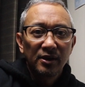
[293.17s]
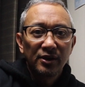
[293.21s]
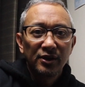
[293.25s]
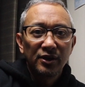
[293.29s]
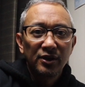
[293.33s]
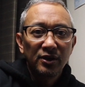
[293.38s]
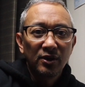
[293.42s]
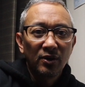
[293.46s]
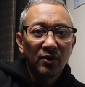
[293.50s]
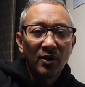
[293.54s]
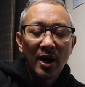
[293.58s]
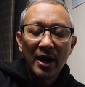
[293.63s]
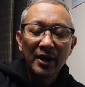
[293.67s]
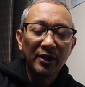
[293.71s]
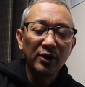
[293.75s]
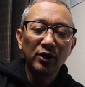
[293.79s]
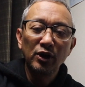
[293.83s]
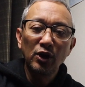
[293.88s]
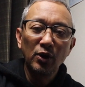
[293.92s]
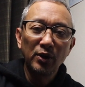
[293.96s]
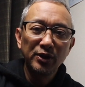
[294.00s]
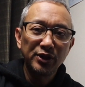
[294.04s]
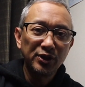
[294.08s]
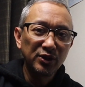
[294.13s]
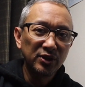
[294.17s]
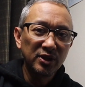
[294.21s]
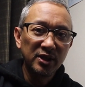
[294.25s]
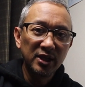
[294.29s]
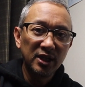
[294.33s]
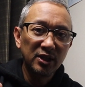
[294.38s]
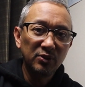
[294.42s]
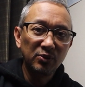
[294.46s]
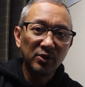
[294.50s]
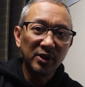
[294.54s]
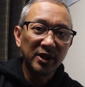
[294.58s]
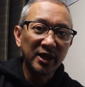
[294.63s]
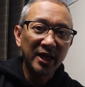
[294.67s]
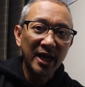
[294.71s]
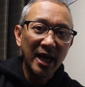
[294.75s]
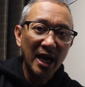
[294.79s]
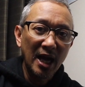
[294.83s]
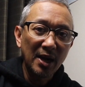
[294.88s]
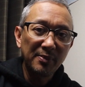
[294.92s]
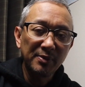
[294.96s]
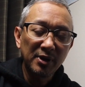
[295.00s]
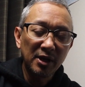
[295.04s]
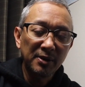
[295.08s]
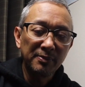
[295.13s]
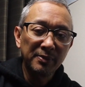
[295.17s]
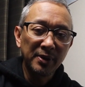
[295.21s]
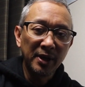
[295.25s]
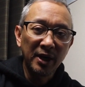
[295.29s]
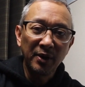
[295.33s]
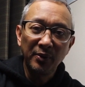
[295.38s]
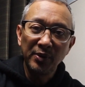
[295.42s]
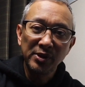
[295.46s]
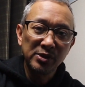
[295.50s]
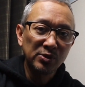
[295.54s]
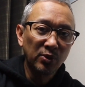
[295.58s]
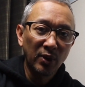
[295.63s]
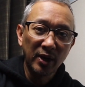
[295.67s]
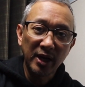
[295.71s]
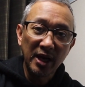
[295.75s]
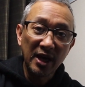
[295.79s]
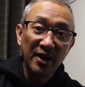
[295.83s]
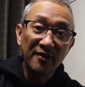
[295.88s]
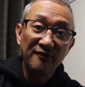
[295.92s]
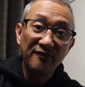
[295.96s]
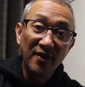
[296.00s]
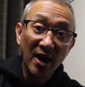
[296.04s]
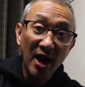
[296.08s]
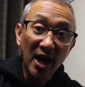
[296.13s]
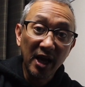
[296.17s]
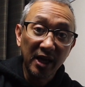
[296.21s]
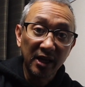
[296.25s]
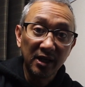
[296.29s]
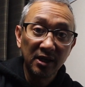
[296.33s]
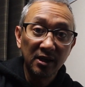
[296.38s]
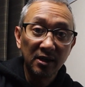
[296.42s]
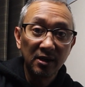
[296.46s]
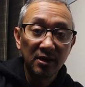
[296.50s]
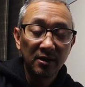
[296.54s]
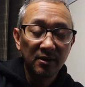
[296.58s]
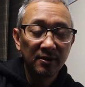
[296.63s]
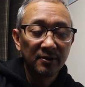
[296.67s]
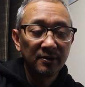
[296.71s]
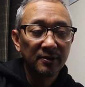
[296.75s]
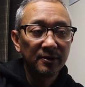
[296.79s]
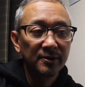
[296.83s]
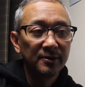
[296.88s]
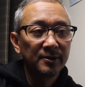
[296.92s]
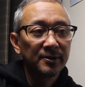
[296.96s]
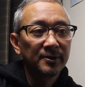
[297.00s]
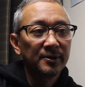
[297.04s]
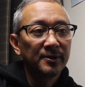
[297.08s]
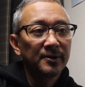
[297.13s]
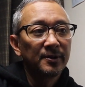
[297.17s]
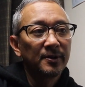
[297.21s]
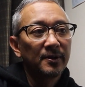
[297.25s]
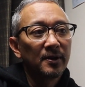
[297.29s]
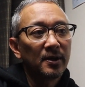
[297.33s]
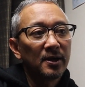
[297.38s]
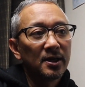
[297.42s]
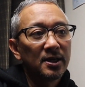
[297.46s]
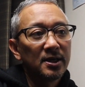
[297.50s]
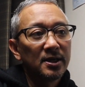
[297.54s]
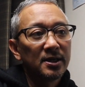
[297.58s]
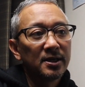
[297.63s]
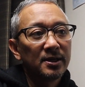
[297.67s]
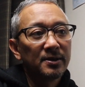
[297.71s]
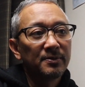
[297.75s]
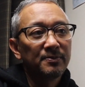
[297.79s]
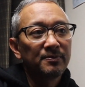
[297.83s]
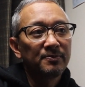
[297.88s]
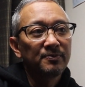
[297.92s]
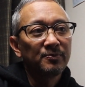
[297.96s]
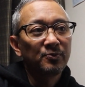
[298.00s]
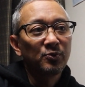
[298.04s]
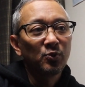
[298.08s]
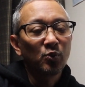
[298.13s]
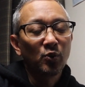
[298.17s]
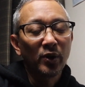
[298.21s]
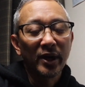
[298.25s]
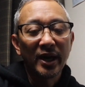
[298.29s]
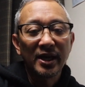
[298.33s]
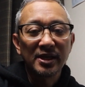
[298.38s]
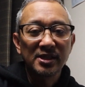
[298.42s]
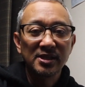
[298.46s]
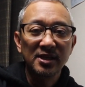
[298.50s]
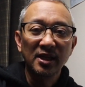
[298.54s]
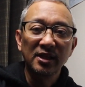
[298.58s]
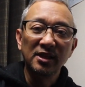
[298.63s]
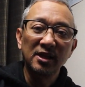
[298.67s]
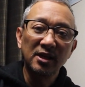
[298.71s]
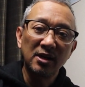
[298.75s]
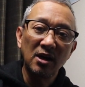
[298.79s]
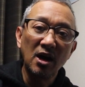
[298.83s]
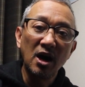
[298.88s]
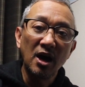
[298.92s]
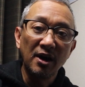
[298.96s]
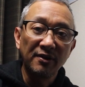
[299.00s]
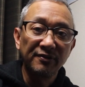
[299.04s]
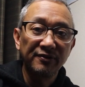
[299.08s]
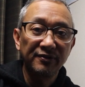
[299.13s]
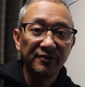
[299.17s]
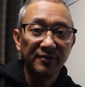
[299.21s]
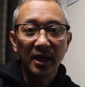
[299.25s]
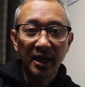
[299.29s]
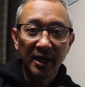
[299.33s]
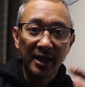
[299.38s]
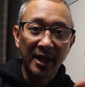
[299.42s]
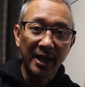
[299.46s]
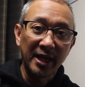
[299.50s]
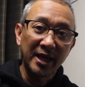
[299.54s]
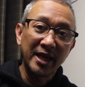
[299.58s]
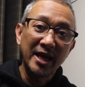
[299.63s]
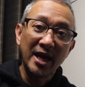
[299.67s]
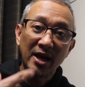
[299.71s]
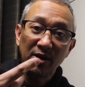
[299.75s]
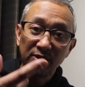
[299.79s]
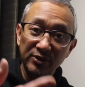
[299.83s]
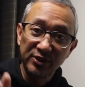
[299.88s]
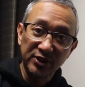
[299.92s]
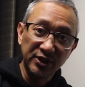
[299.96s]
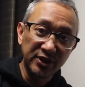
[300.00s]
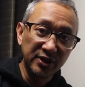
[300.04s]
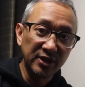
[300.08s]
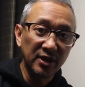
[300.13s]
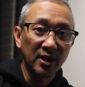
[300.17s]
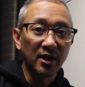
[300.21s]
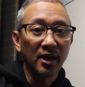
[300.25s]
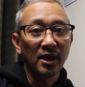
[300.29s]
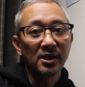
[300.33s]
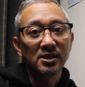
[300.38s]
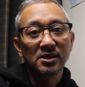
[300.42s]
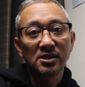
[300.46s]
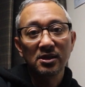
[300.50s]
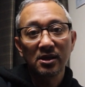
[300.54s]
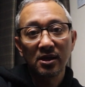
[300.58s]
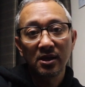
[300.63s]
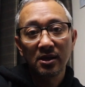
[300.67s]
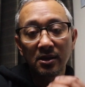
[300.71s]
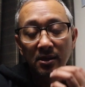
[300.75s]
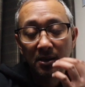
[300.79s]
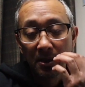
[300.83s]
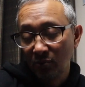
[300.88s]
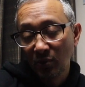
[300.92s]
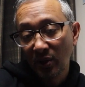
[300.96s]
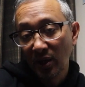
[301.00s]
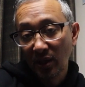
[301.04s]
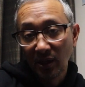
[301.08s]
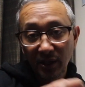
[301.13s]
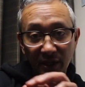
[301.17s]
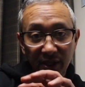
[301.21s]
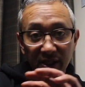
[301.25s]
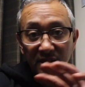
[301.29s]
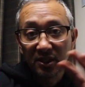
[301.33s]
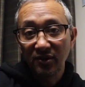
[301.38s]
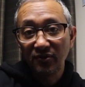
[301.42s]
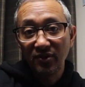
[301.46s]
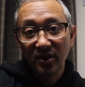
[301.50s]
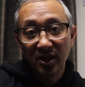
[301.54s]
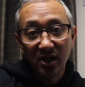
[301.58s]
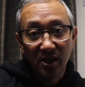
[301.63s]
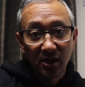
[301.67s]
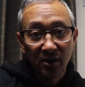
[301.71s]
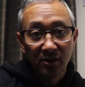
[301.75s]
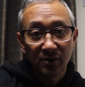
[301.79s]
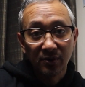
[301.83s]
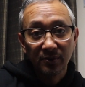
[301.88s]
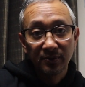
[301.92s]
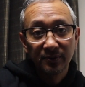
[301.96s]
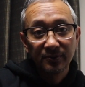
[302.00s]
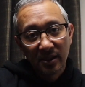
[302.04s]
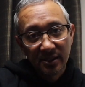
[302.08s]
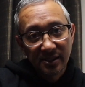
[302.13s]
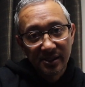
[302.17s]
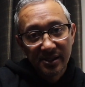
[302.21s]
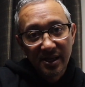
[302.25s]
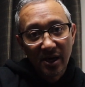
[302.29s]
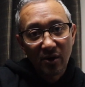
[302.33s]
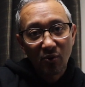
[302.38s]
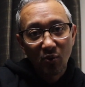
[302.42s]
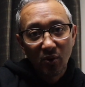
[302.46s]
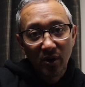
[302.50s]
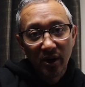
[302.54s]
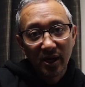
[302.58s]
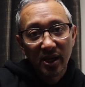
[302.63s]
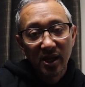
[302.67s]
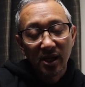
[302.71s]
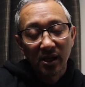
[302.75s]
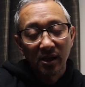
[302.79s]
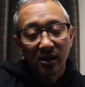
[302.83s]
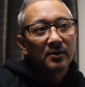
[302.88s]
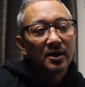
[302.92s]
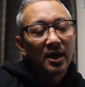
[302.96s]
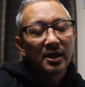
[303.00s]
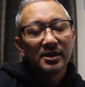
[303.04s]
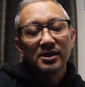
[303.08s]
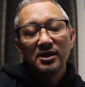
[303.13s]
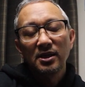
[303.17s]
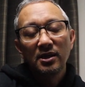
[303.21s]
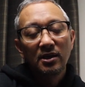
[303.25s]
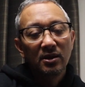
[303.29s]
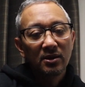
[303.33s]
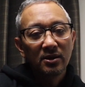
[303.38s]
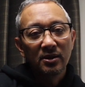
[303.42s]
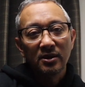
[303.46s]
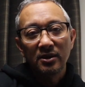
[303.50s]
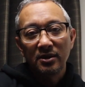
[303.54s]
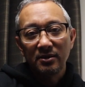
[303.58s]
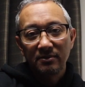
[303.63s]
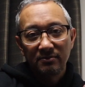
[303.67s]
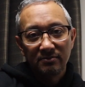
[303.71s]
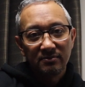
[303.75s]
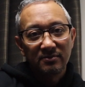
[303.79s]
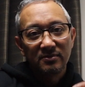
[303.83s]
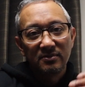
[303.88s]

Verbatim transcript: you know, I don't know what you did with the camera, but it was working fine um, when I sent it off. And I countered, I said, well, look at the video. It's not working. I said, look,